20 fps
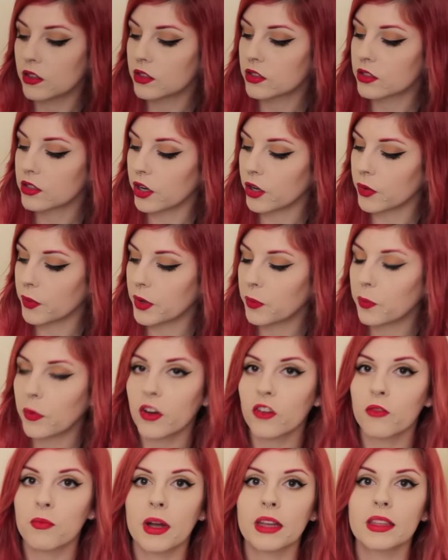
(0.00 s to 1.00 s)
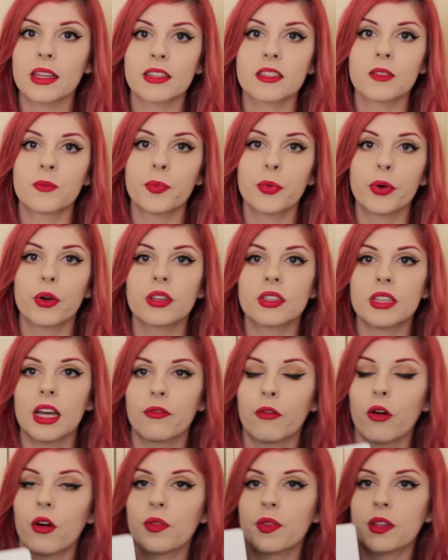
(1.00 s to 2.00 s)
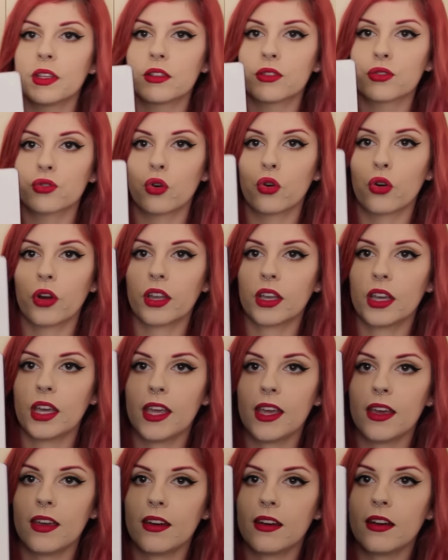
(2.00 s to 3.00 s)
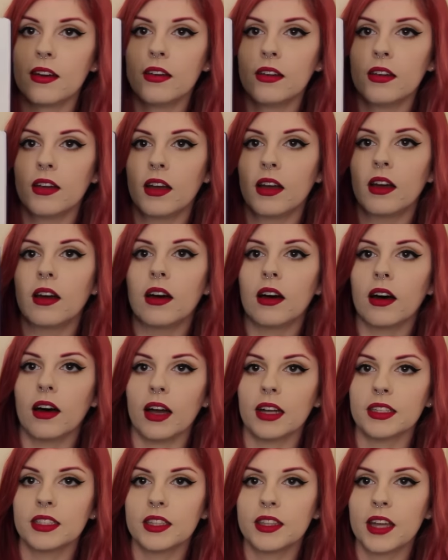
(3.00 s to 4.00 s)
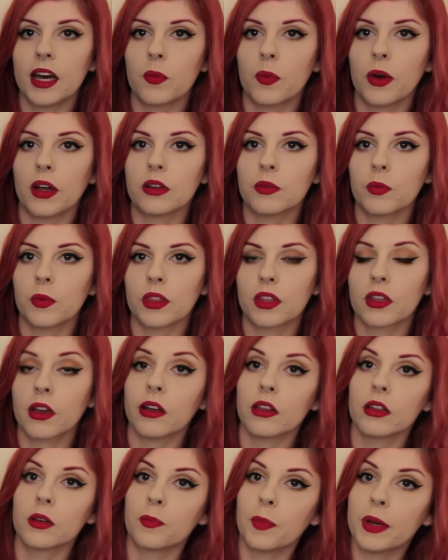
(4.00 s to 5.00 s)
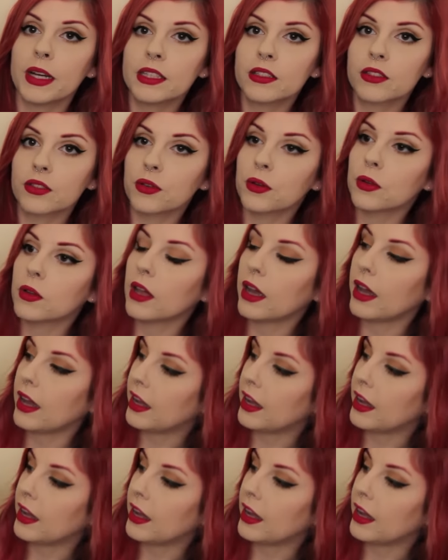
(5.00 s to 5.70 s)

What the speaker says: So in one of my lesson books, I've got this drawing here. I did that one with coloured pencil,